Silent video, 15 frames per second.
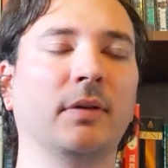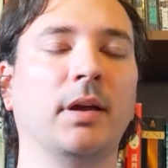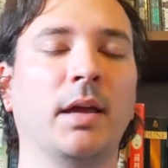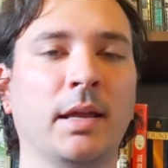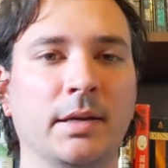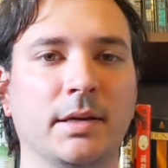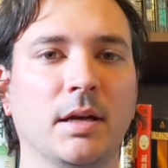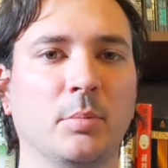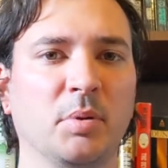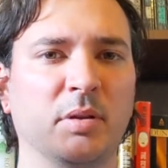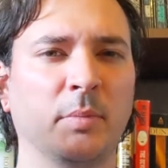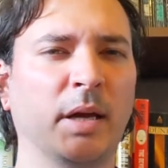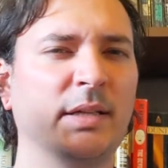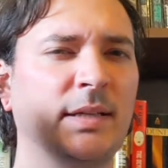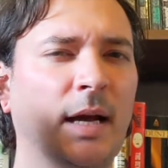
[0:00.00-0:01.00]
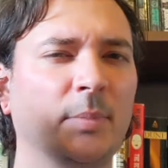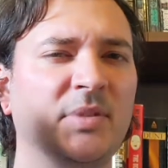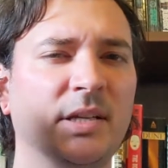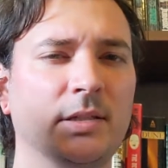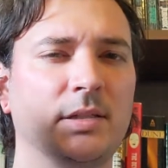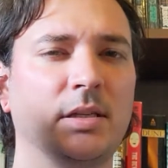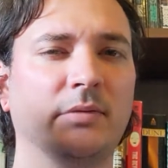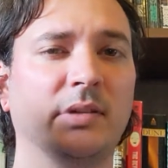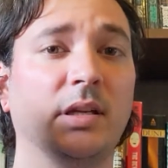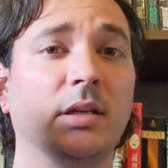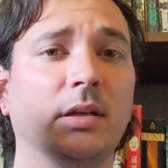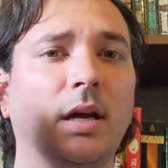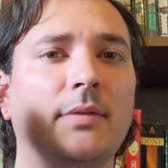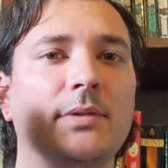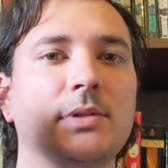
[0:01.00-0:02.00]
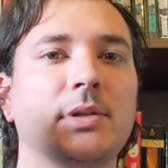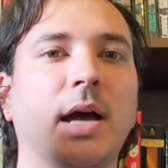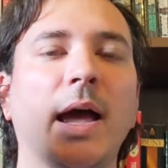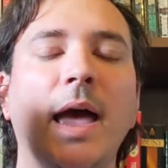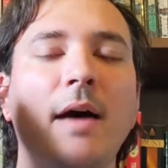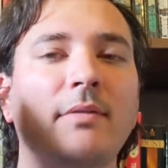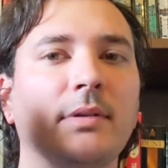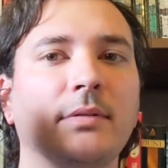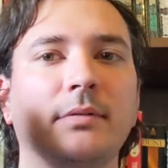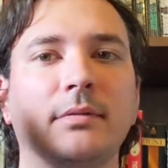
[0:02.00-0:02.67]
ended up in my top 10 Stephen King novels. I